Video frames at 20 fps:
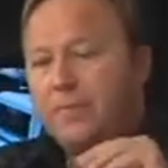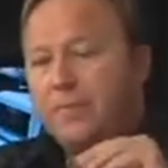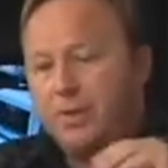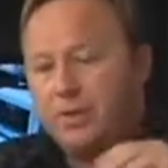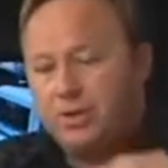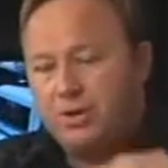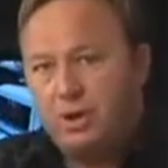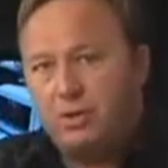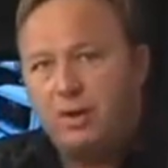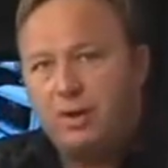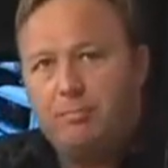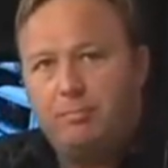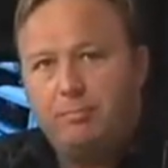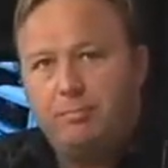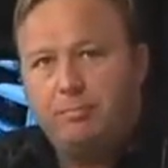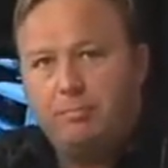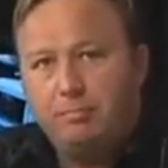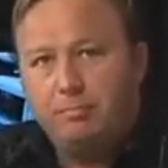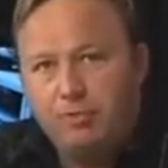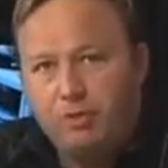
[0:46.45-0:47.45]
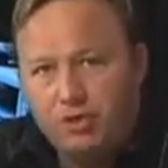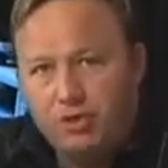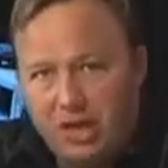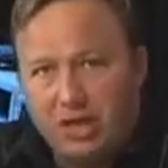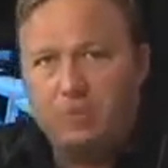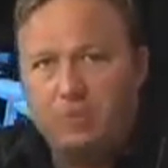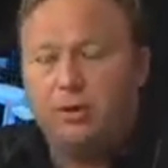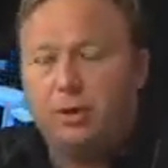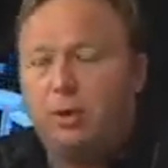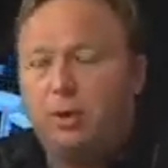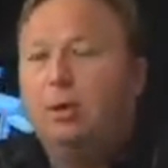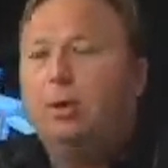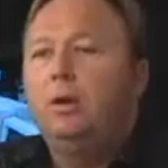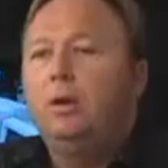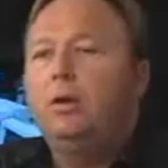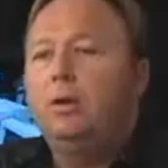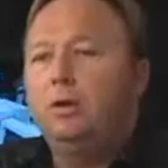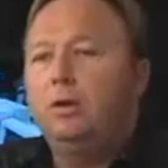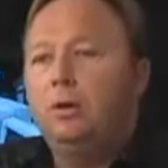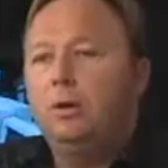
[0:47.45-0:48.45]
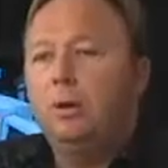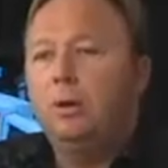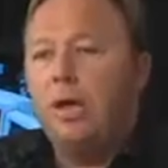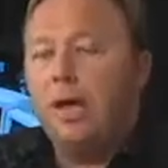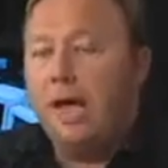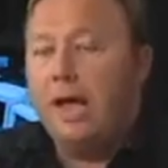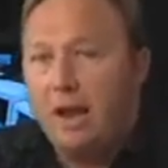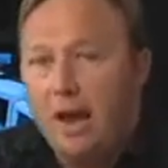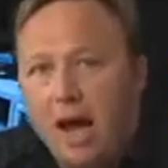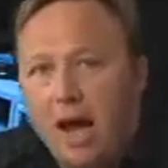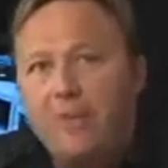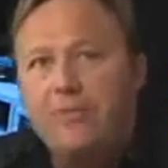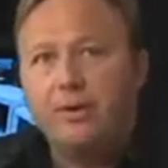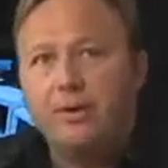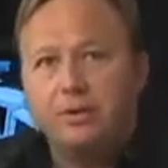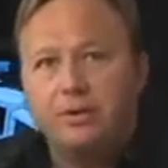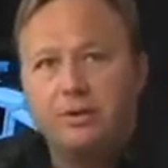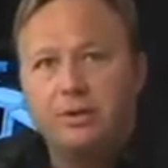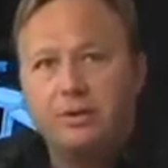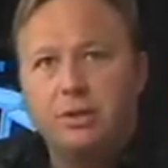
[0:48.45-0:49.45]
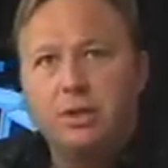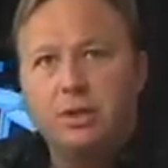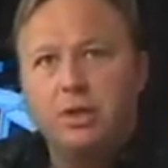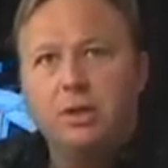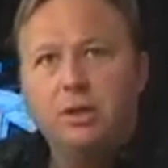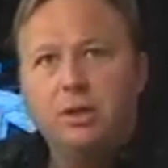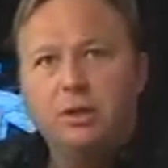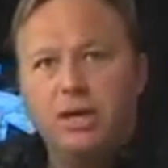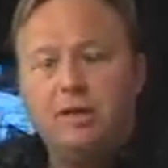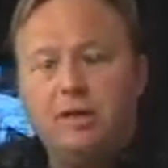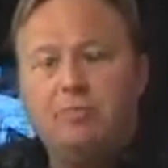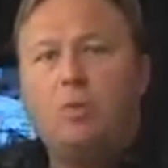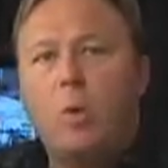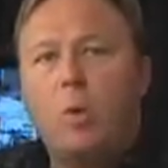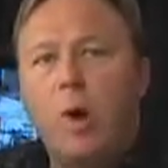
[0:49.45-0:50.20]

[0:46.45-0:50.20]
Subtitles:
is hearing Jindal and others keep